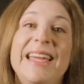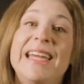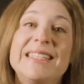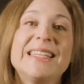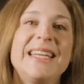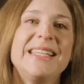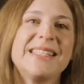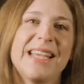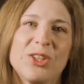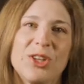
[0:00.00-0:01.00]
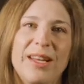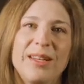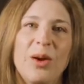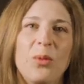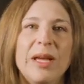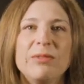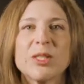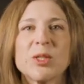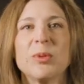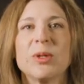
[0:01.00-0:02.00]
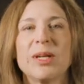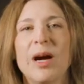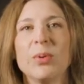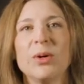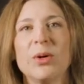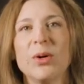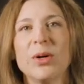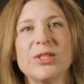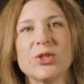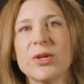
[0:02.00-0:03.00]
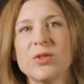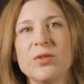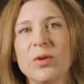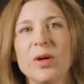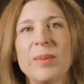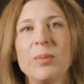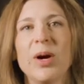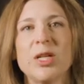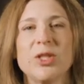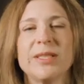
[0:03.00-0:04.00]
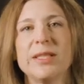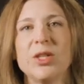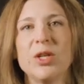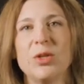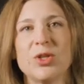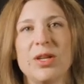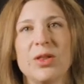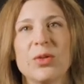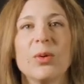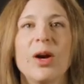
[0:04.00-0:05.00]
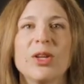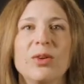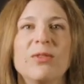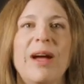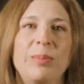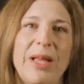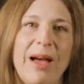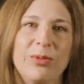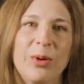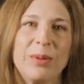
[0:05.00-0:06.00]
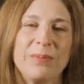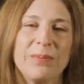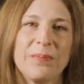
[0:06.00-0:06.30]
In today's session, we've explored how Procore is transforming project execution through our unified platform.